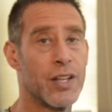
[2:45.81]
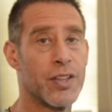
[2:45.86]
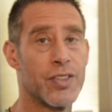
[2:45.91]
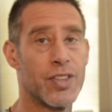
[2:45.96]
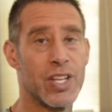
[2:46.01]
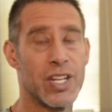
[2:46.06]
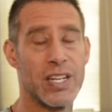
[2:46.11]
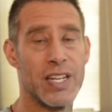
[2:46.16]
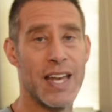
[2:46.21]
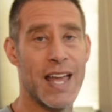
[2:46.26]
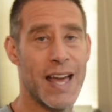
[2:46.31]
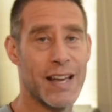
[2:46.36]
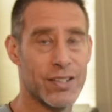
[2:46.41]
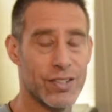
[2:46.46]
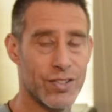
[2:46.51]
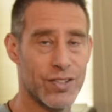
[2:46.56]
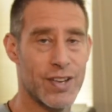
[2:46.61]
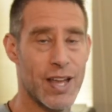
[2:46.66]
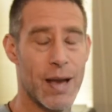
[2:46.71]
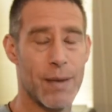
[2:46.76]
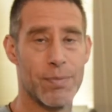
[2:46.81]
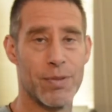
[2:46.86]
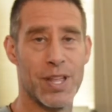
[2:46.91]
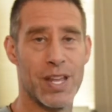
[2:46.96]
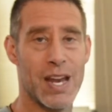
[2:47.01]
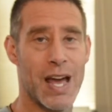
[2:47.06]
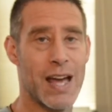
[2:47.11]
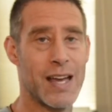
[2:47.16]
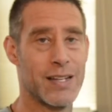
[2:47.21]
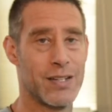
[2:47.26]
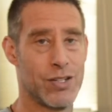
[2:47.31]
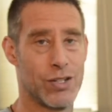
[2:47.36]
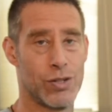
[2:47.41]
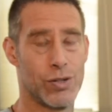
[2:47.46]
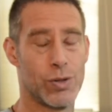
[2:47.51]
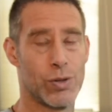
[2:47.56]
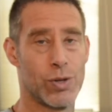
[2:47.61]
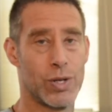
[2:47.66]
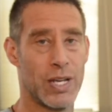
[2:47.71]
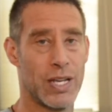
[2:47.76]
The next step that I
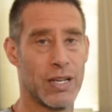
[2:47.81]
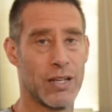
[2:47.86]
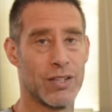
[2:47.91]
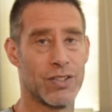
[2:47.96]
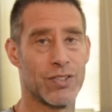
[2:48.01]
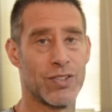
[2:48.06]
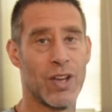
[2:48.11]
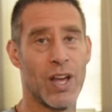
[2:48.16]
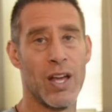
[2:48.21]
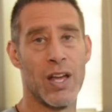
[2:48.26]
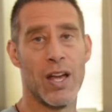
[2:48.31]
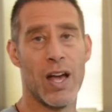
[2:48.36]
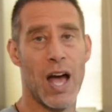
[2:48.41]
do is